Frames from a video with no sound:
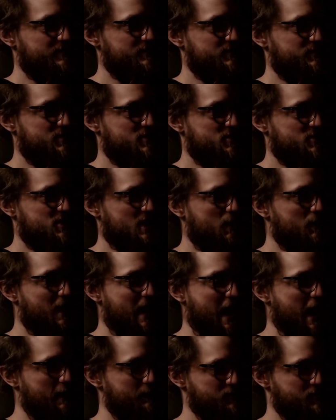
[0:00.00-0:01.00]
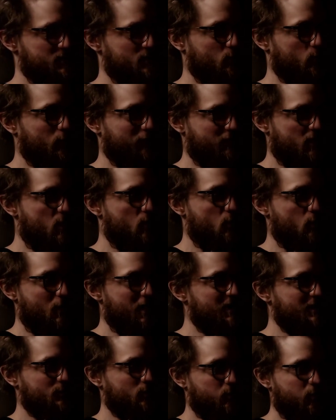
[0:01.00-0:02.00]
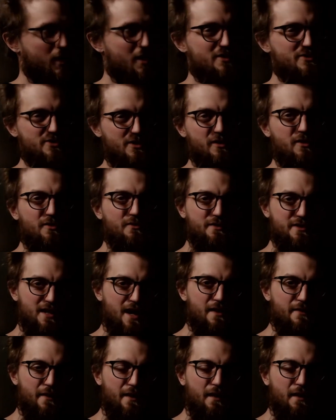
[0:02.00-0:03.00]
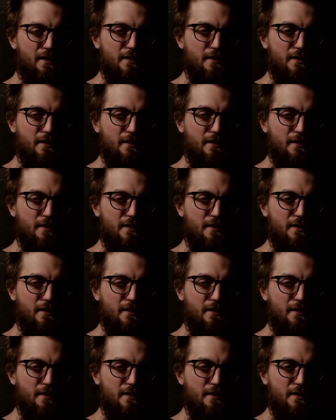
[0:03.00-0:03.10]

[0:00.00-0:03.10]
just some apps that were on one weren't on the other?